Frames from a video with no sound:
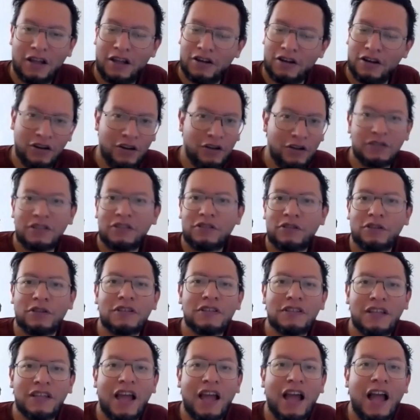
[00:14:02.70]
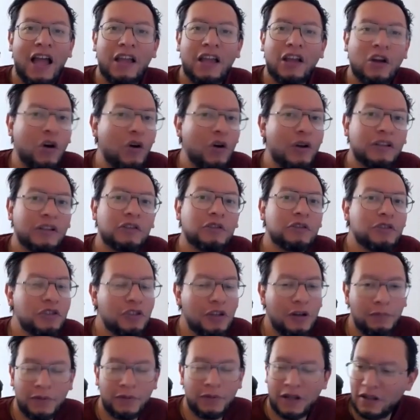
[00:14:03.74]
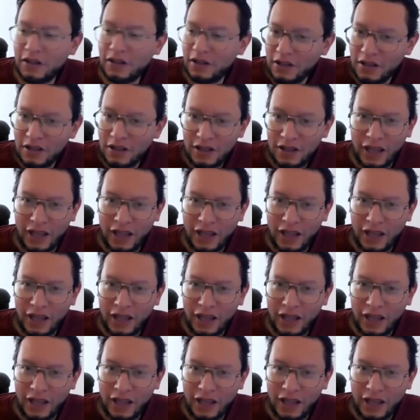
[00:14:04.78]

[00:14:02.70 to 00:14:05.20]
No, the students say, I go to shopping,